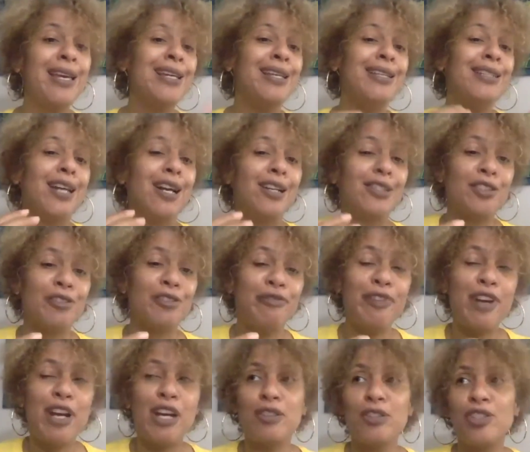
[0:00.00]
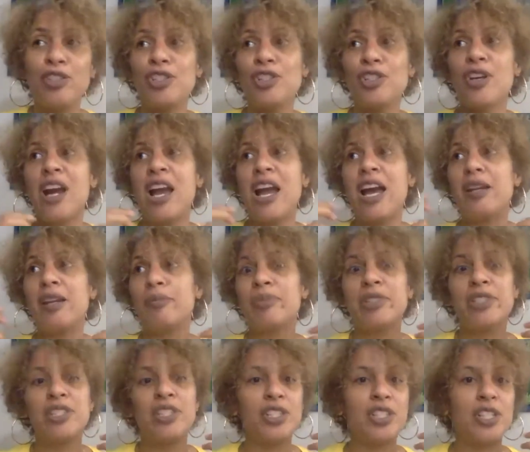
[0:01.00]
Dr. Fauci, or I had a
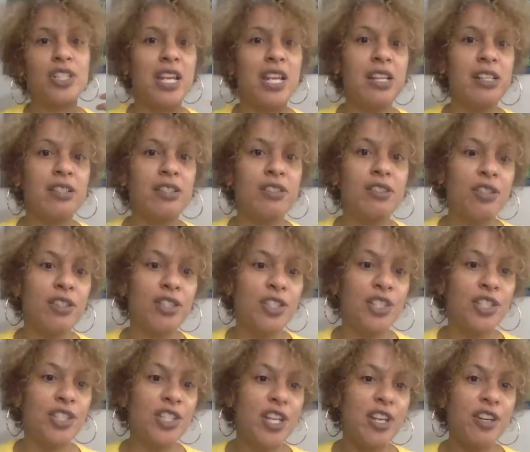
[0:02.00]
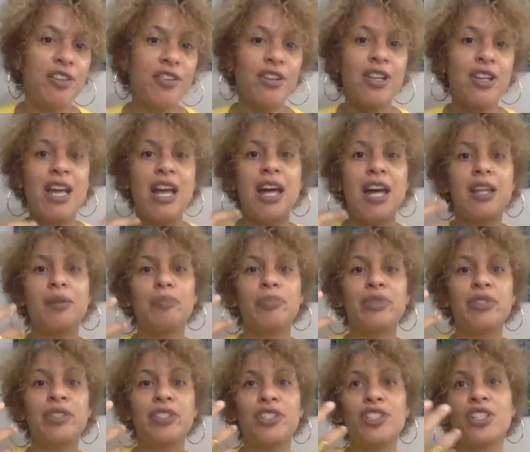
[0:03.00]
position like the Surgeon General, I had a
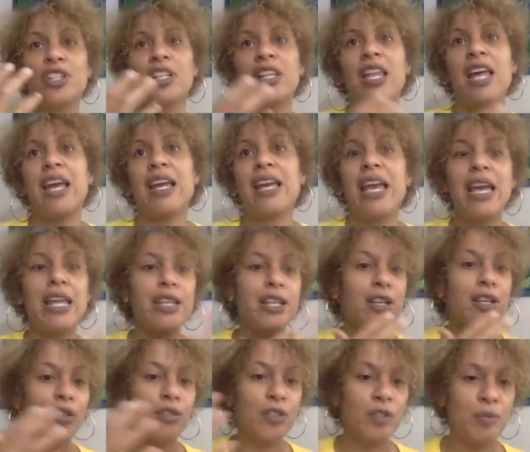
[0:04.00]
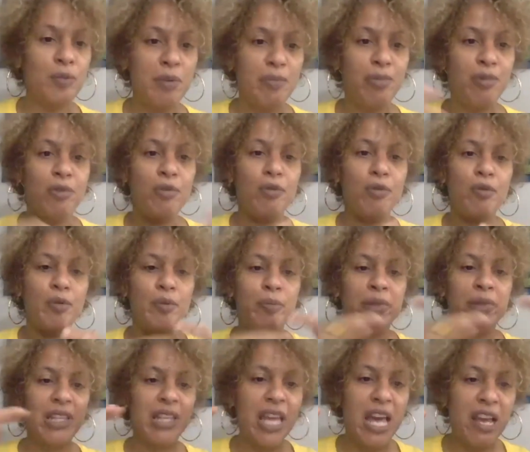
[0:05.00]
position like any of those people who
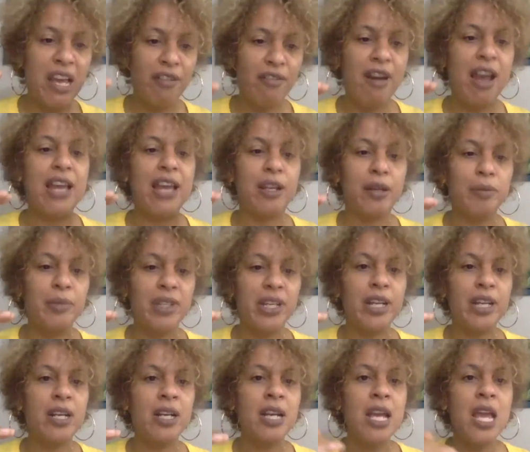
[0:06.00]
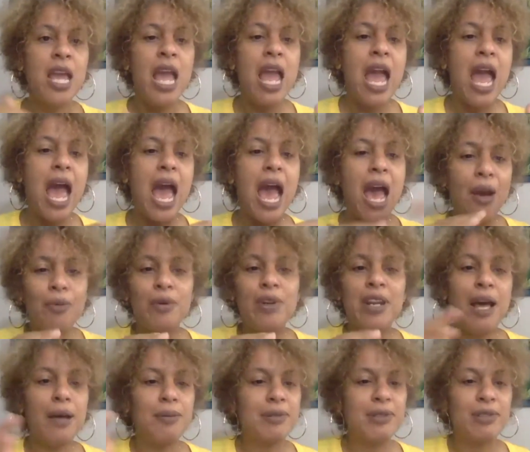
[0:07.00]
would be like right up there,
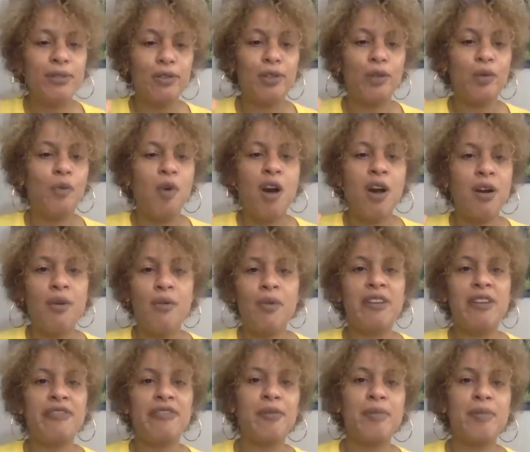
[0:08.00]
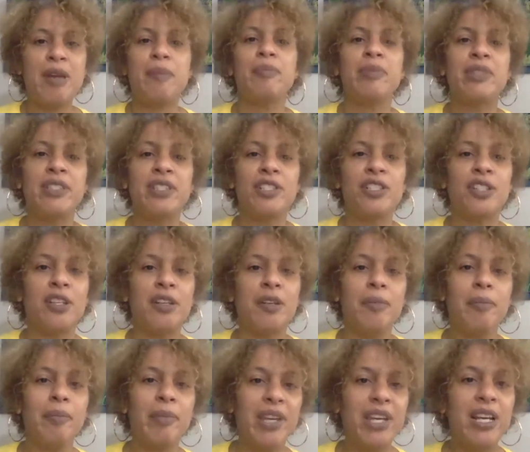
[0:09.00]
I would absolutely walk away from that
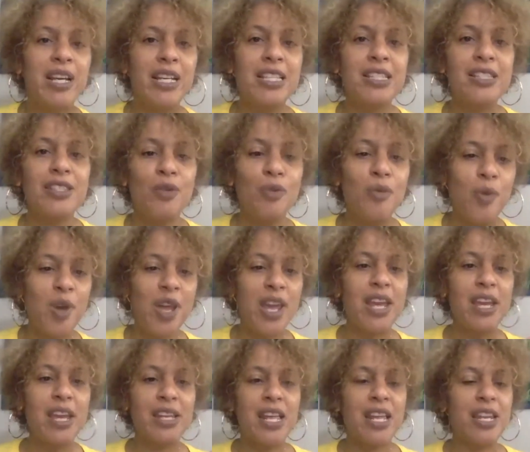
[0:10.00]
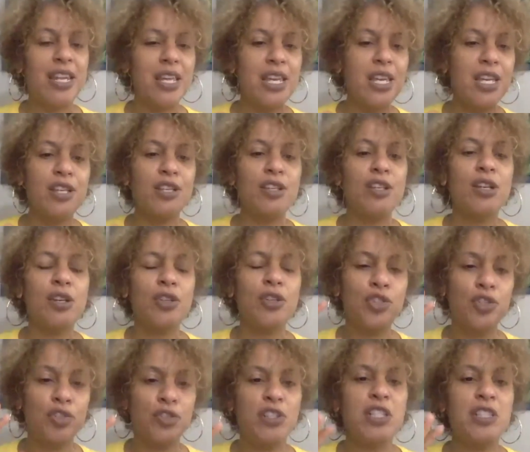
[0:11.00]
position, because the way that
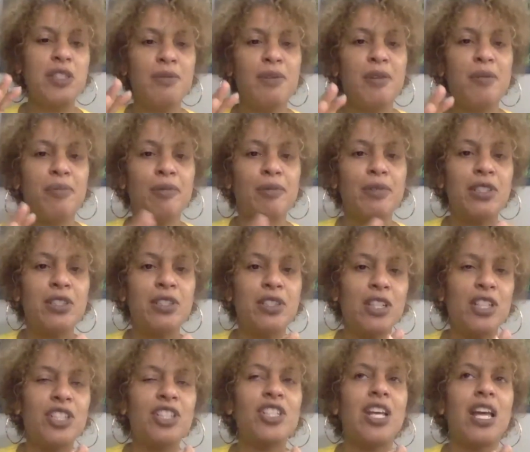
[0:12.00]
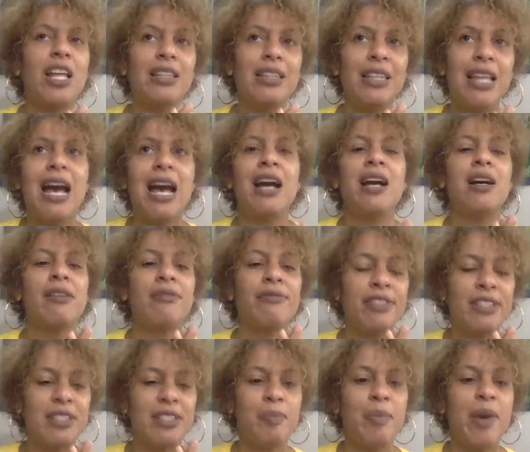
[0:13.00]
he treats people with such a
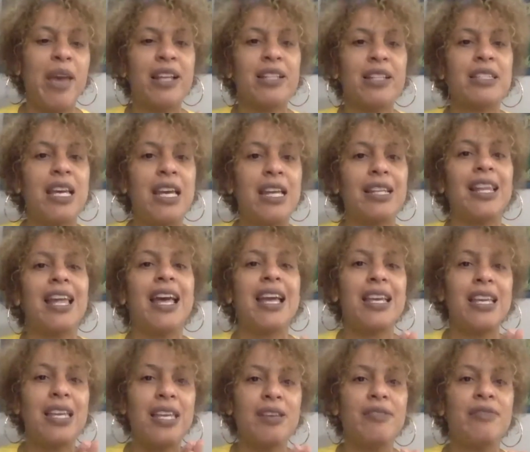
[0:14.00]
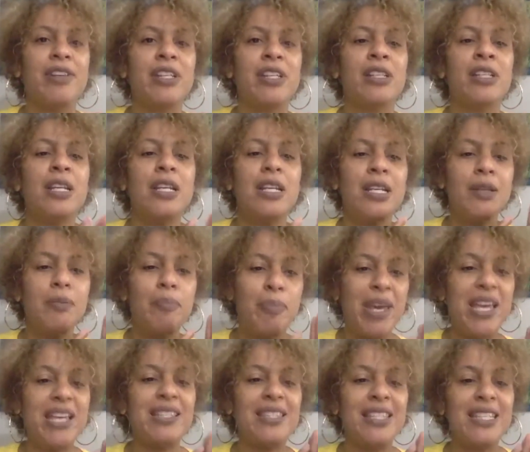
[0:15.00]
lack of respect and like
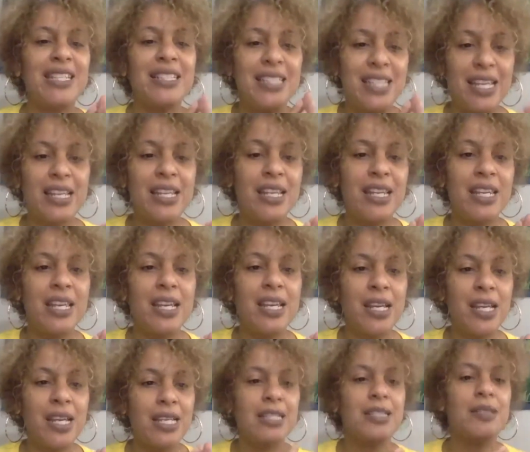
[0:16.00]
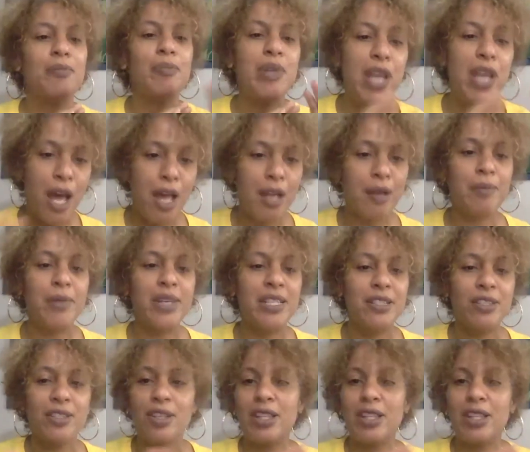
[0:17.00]
even basic dignity is